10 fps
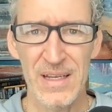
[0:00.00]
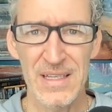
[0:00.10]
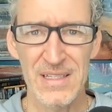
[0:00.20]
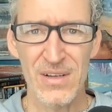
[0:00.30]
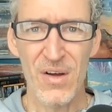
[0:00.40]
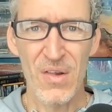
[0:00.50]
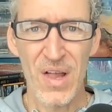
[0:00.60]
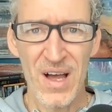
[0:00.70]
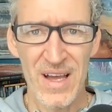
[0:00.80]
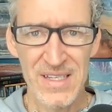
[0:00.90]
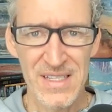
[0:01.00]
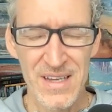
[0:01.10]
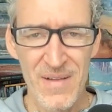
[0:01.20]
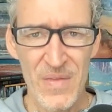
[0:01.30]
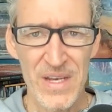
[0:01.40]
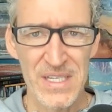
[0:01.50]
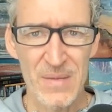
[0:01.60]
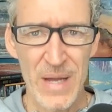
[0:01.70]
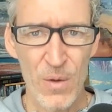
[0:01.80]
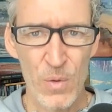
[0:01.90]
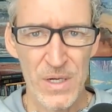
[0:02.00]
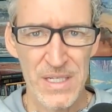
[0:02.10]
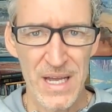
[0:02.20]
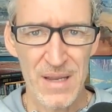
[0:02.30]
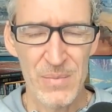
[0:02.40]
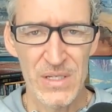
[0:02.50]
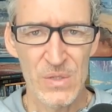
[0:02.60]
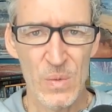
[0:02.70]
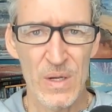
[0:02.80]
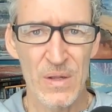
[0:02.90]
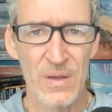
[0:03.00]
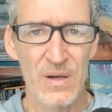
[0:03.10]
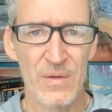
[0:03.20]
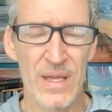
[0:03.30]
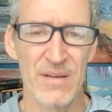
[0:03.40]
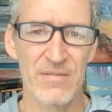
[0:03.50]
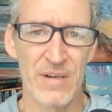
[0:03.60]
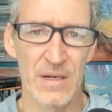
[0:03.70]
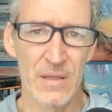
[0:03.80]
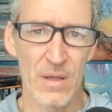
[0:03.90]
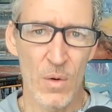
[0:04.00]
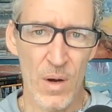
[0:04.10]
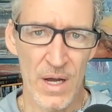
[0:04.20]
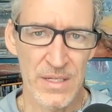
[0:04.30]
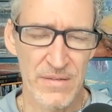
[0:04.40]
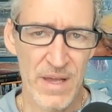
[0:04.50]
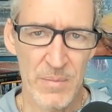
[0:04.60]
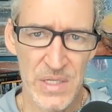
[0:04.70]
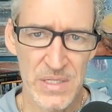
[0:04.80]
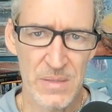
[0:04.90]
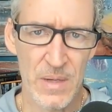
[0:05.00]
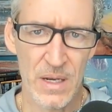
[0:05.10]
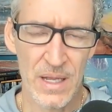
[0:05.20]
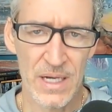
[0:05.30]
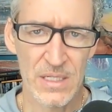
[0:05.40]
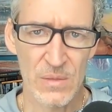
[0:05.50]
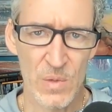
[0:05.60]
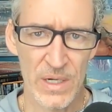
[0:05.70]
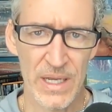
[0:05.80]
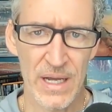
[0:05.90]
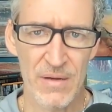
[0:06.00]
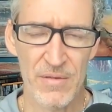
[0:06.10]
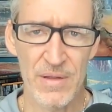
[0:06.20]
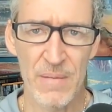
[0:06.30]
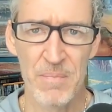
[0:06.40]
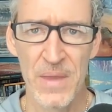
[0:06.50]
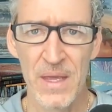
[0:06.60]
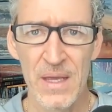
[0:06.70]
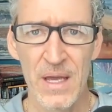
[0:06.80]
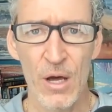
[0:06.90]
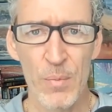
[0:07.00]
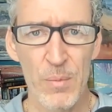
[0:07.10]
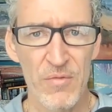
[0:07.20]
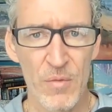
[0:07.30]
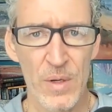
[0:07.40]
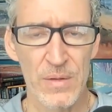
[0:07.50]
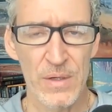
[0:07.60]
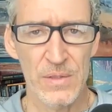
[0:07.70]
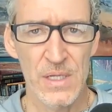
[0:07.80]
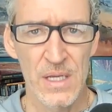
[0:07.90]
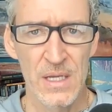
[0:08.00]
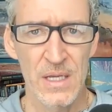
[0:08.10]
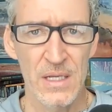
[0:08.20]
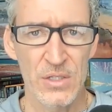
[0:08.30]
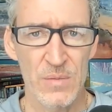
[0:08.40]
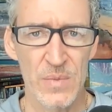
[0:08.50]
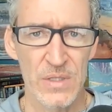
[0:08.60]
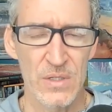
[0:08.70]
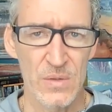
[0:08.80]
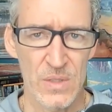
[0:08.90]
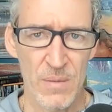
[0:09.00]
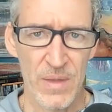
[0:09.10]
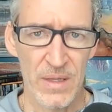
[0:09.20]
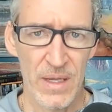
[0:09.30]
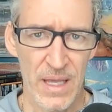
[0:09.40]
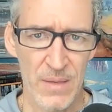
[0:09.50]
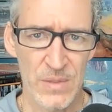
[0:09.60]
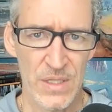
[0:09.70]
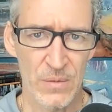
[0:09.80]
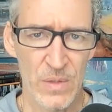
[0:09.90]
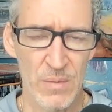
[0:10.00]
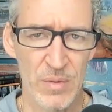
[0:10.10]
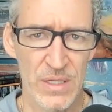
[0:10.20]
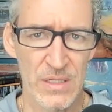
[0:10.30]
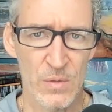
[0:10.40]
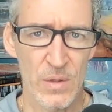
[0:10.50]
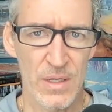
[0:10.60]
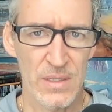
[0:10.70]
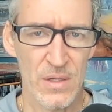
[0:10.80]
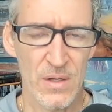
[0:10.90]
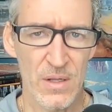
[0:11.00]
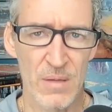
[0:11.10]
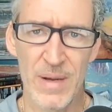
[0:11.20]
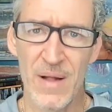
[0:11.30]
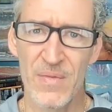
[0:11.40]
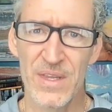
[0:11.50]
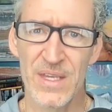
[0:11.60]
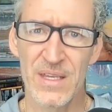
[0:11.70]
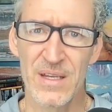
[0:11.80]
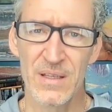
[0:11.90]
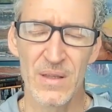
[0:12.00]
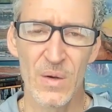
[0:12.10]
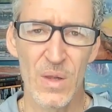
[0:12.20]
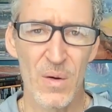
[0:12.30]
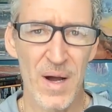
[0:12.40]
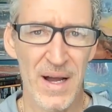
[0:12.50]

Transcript: against all odds that it somehow works out because we all know they have very low odds of that business model actually working out for them. Help them avoid those and jump into something like Amazon Replens, where it's all about the low, low,